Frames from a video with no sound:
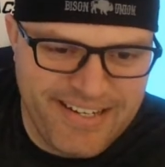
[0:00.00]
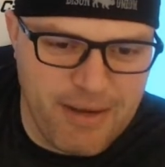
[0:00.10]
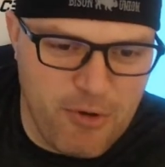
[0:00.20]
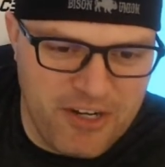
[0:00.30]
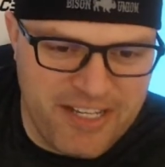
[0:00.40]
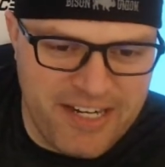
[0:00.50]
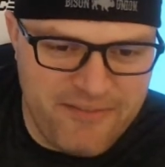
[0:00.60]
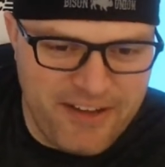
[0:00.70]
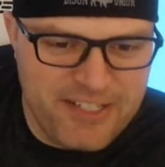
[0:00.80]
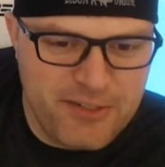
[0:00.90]
Come on, get
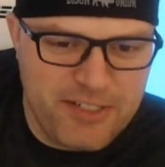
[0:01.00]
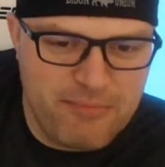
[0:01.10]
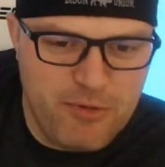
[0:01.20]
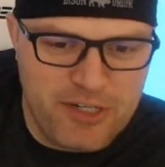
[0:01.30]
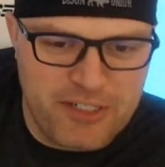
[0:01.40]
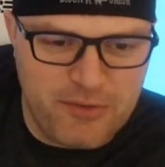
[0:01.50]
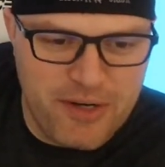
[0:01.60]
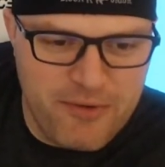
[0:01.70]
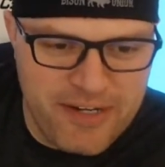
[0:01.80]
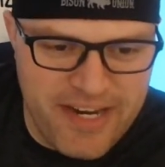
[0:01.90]
adventurous. Book a
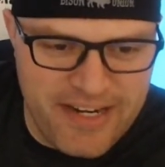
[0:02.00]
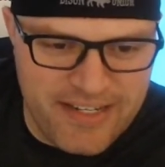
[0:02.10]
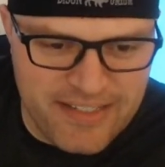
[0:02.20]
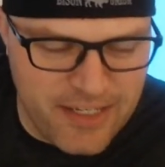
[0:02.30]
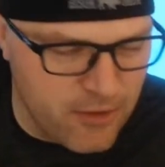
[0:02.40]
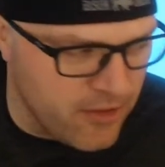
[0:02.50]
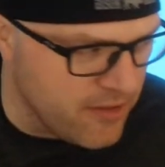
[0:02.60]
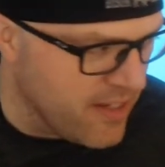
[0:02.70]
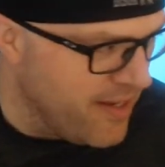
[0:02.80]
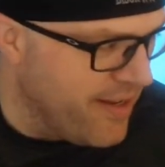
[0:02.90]
21-day Disney
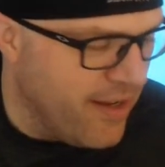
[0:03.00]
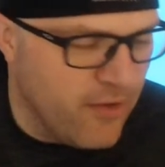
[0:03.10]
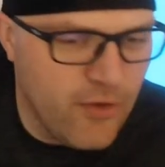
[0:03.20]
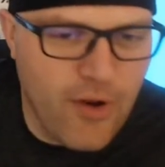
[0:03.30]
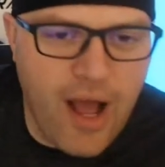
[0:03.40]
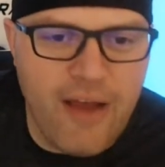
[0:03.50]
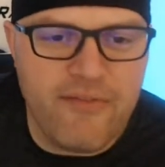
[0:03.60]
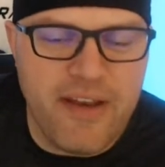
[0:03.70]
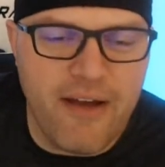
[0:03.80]
cruise. Dude, I've